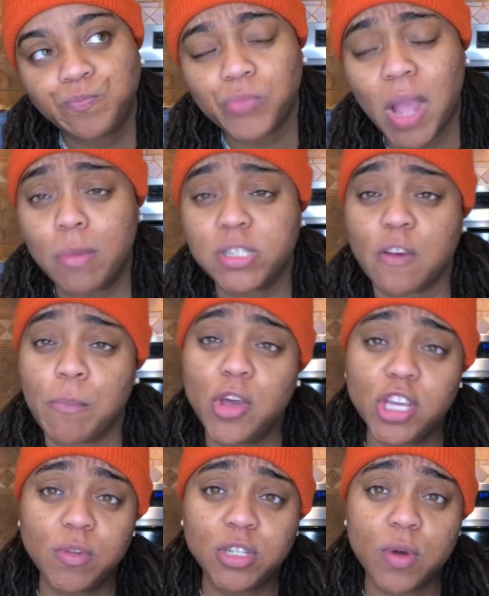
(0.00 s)
I was
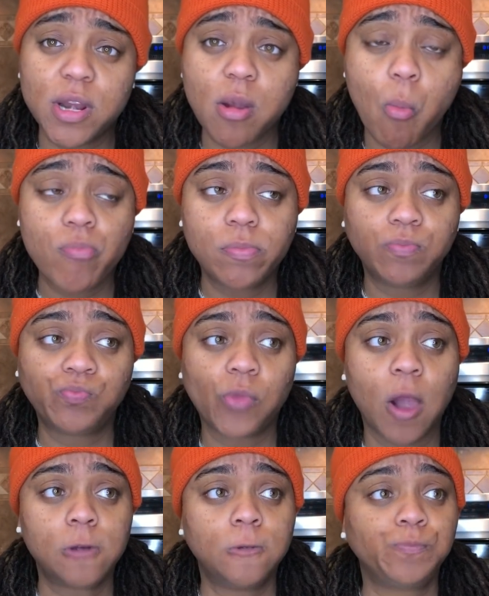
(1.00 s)
familiar with Twitter.
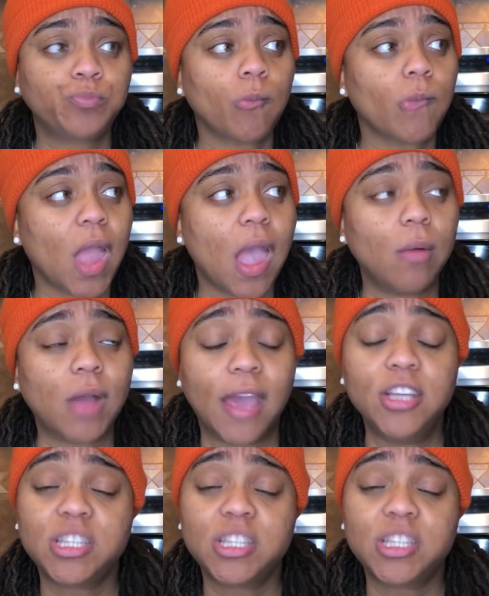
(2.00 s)
I used